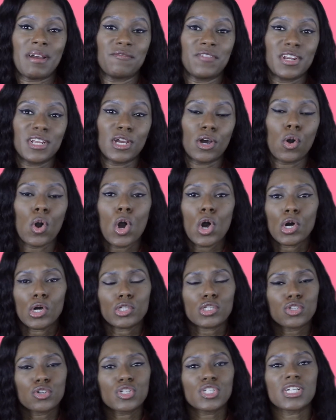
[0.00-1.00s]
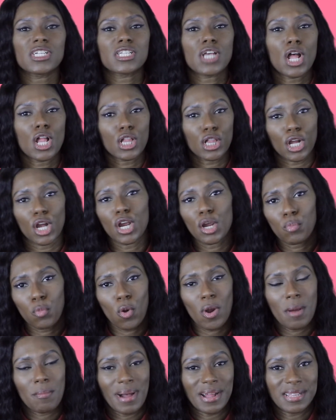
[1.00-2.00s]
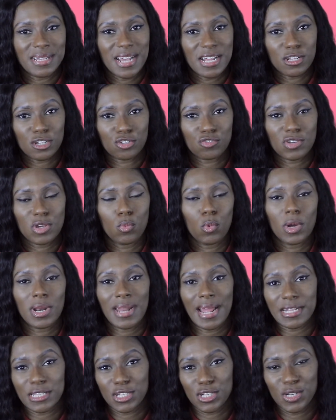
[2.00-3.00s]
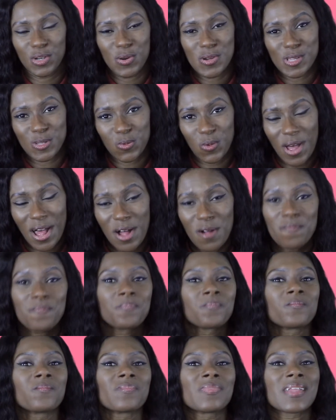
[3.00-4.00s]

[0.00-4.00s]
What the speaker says: my video to just learn more about the industry would like to know as well.